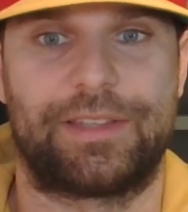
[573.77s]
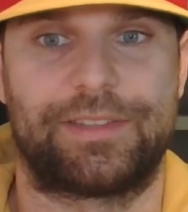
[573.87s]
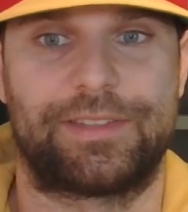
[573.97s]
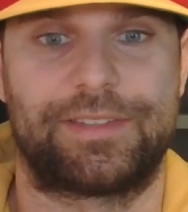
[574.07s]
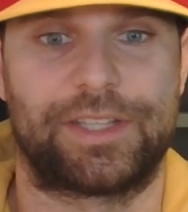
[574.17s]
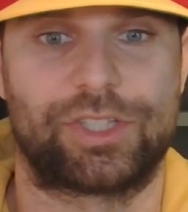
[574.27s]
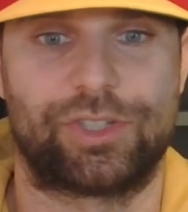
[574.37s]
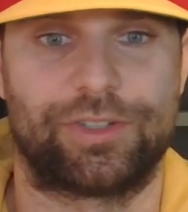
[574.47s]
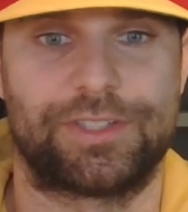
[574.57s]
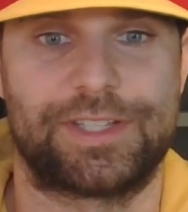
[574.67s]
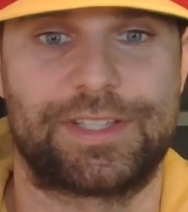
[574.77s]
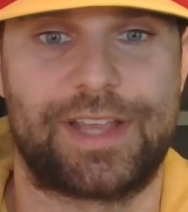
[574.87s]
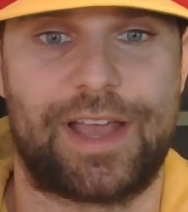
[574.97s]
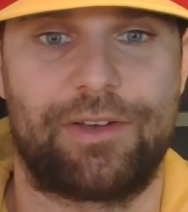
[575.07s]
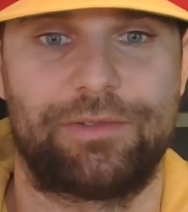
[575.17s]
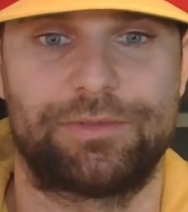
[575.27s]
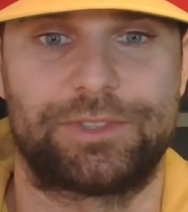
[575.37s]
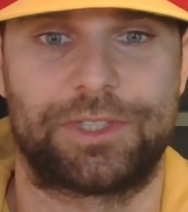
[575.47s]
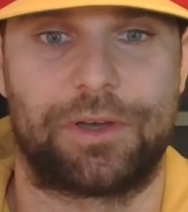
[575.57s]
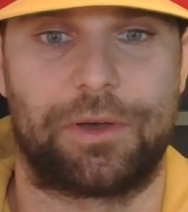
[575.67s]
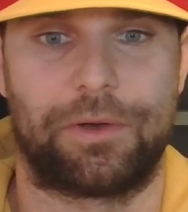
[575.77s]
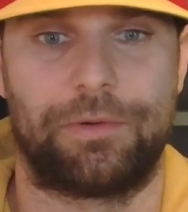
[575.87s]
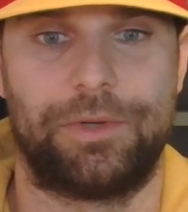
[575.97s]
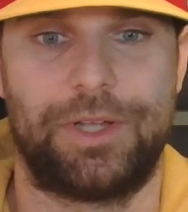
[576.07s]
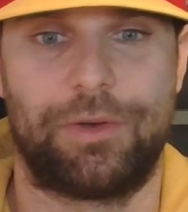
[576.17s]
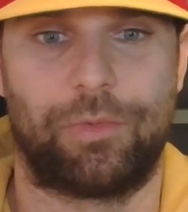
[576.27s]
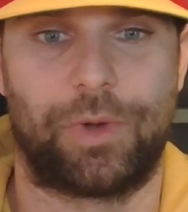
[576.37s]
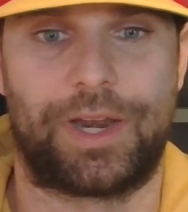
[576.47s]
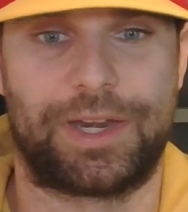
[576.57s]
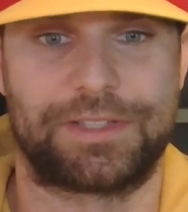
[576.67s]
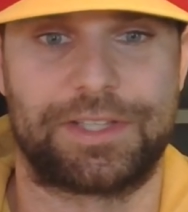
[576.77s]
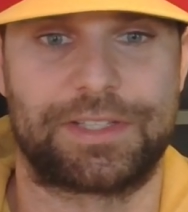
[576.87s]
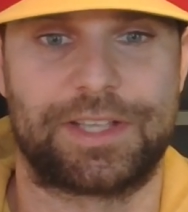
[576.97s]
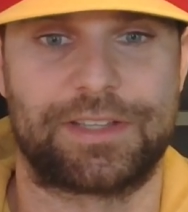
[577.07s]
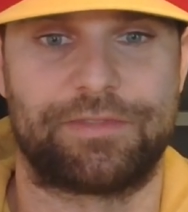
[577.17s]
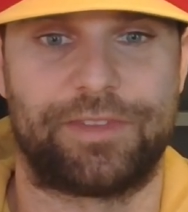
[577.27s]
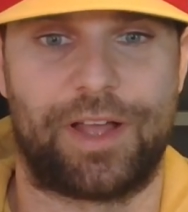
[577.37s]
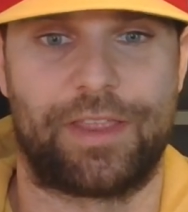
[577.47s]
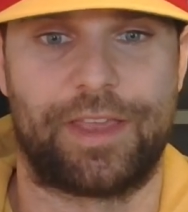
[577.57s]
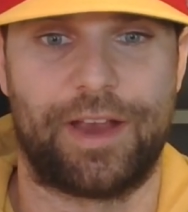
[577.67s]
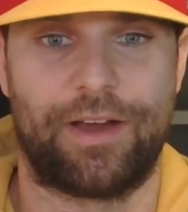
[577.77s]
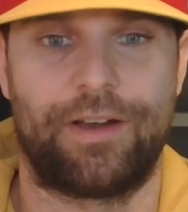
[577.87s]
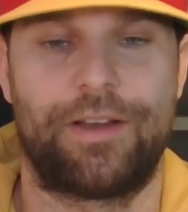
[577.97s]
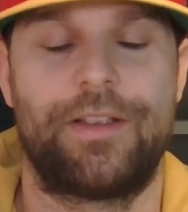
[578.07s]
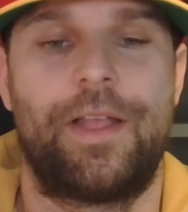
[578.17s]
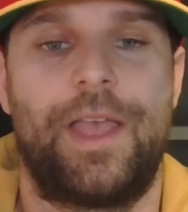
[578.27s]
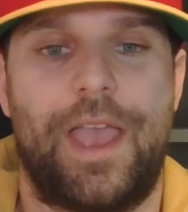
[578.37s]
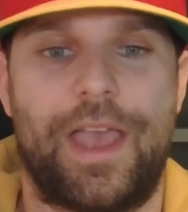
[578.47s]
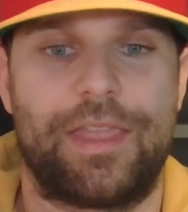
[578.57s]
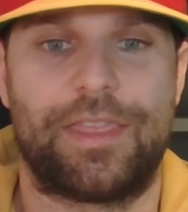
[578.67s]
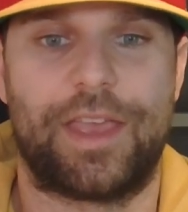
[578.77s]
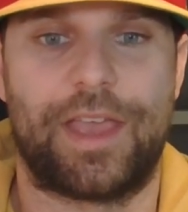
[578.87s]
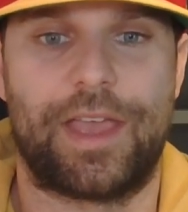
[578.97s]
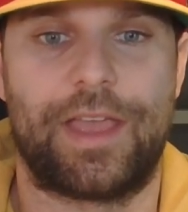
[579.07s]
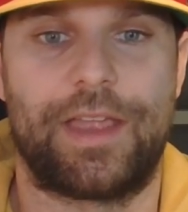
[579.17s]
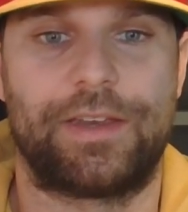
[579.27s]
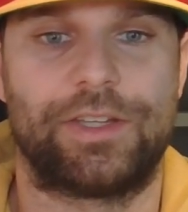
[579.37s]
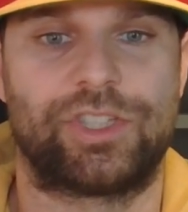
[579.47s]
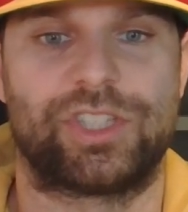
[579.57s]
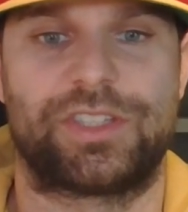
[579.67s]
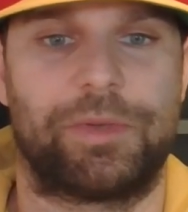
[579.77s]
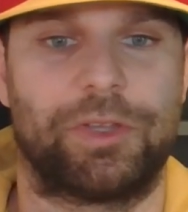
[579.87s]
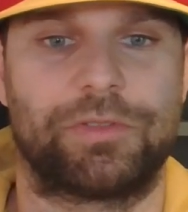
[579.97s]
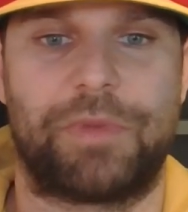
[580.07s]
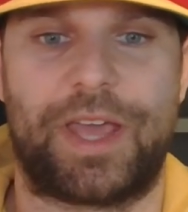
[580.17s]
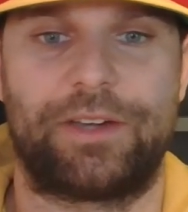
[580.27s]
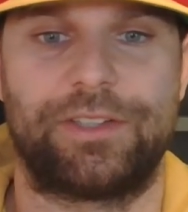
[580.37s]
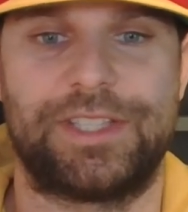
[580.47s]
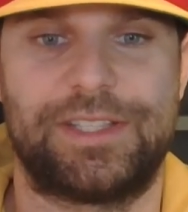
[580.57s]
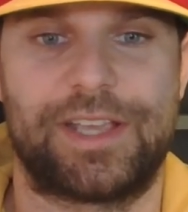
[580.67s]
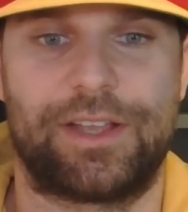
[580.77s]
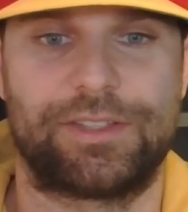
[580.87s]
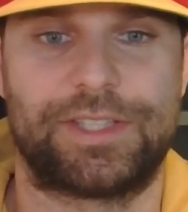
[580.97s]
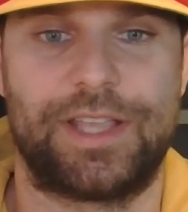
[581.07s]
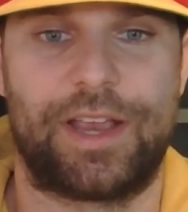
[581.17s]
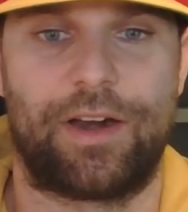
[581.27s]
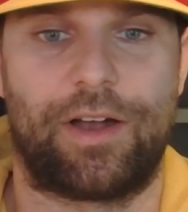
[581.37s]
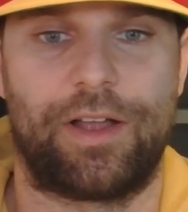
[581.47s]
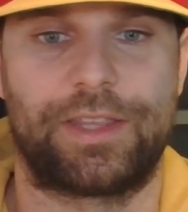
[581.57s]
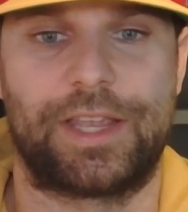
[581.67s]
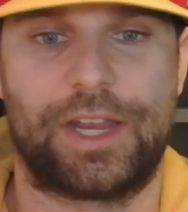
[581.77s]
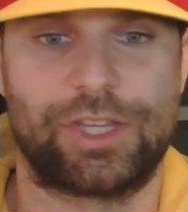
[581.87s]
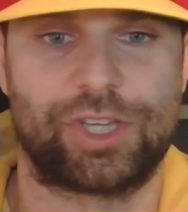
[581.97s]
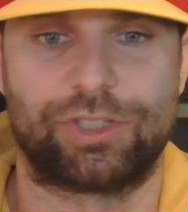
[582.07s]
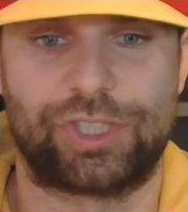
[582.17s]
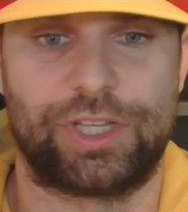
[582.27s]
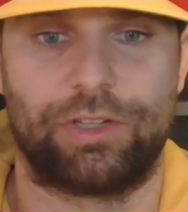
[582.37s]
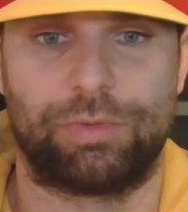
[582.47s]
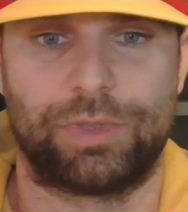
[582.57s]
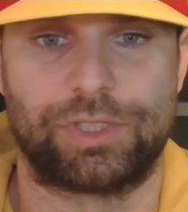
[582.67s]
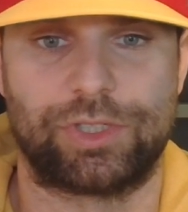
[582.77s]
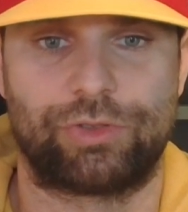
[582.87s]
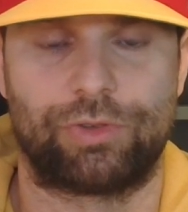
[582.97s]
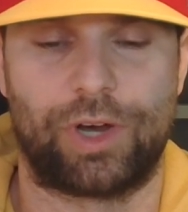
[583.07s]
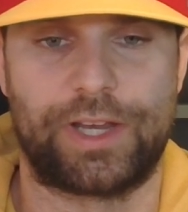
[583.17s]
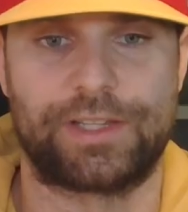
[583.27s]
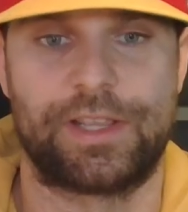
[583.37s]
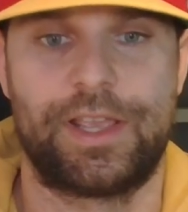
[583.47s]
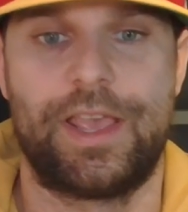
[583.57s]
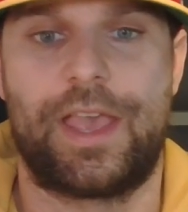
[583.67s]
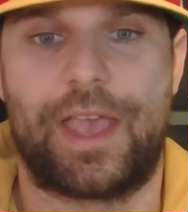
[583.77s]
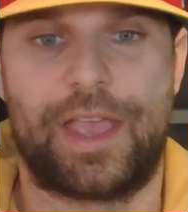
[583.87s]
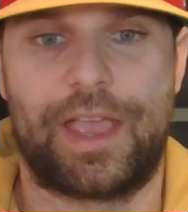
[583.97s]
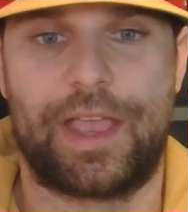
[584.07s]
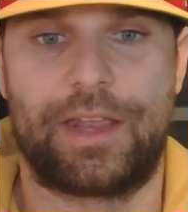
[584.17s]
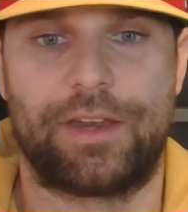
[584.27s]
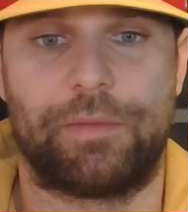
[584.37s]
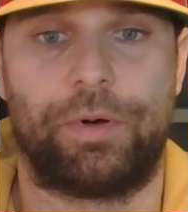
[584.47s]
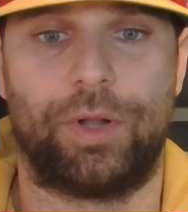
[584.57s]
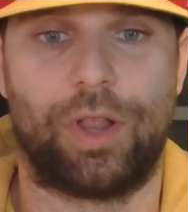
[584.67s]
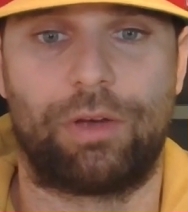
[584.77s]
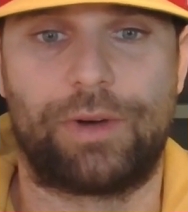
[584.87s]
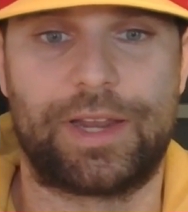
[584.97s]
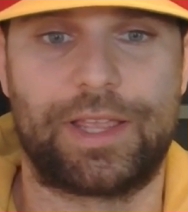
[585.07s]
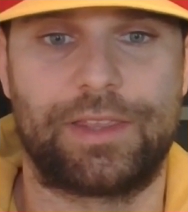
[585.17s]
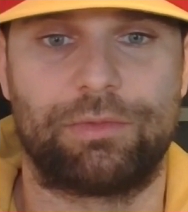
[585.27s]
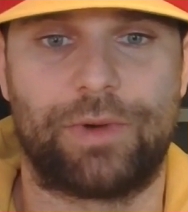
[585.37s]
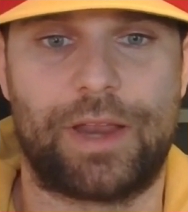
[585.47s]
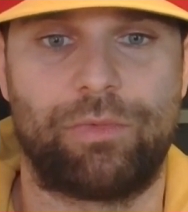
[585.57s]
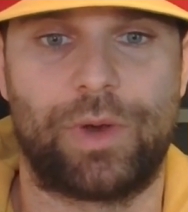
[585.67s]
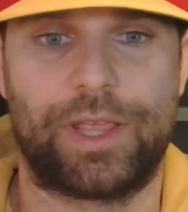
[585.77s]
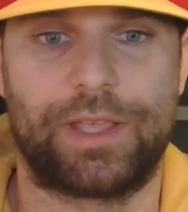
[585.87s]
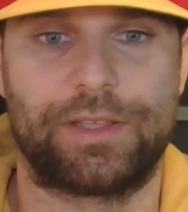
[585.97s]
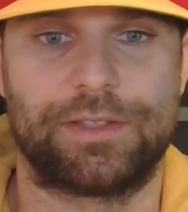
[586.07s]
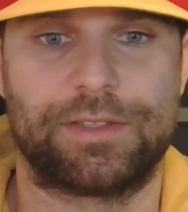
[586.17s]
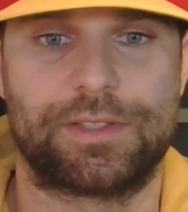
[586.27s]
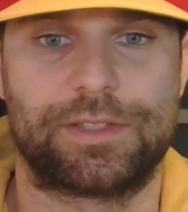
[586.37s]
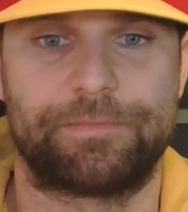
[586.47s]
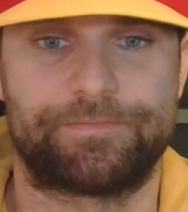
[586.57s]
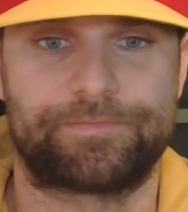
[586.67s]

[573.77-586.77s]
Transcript: 6 jerseys now. So 1 out of 6 has a flaw there. And then just some of those minor details there on the NHL shield with Detroit and a pull already in the Red Wings